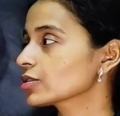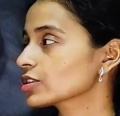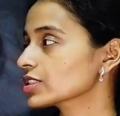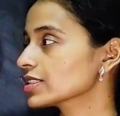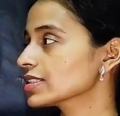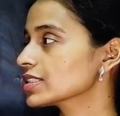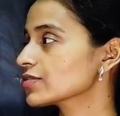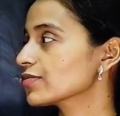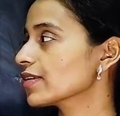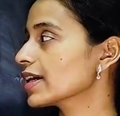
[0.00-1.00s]
Question
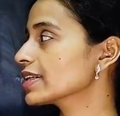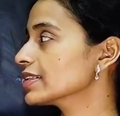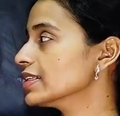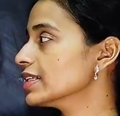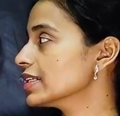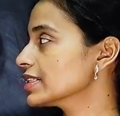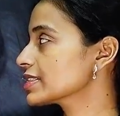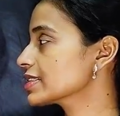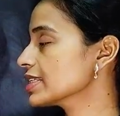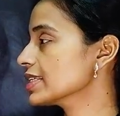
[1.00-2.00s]
is, find the
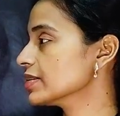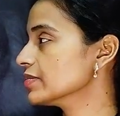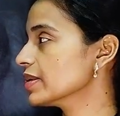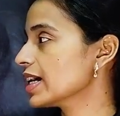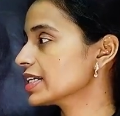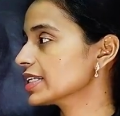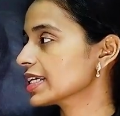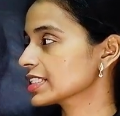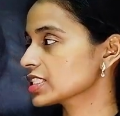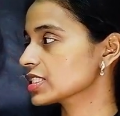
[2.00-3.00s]
LCM and
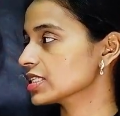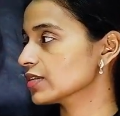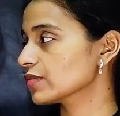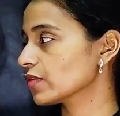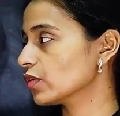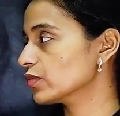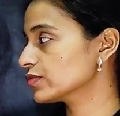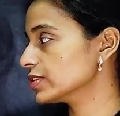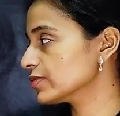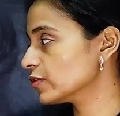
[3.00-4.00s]
HCF of
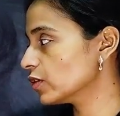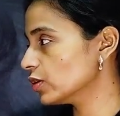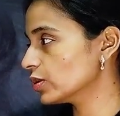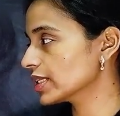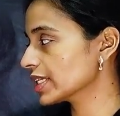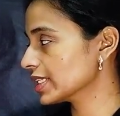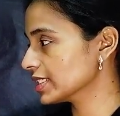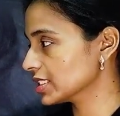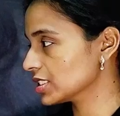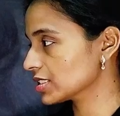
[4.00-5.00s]
the following
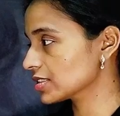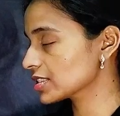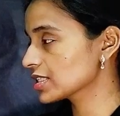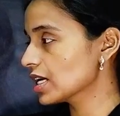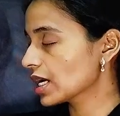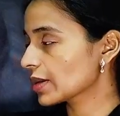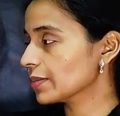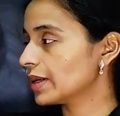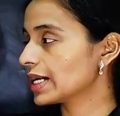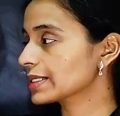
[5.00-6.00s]
integers
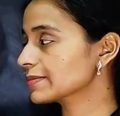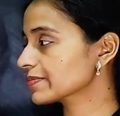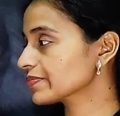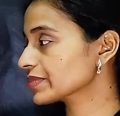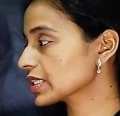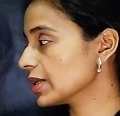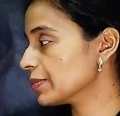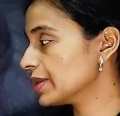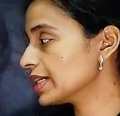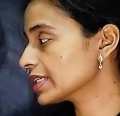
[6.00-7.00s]
by
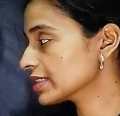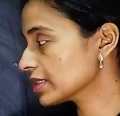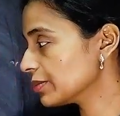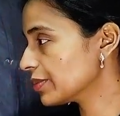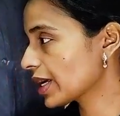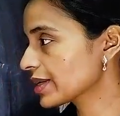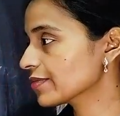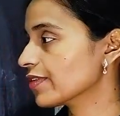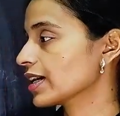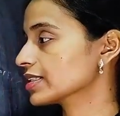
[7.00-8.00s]
applying the
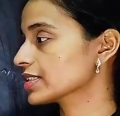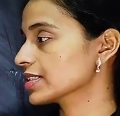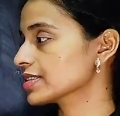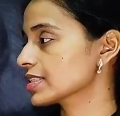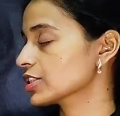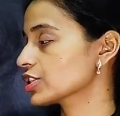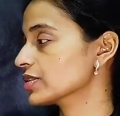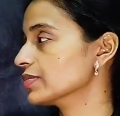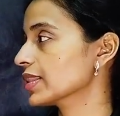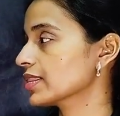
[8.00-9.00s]
prime
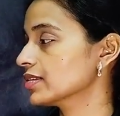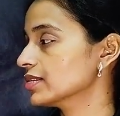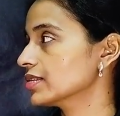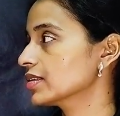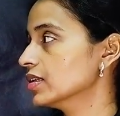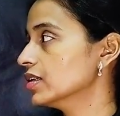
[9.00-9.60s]
factorization method.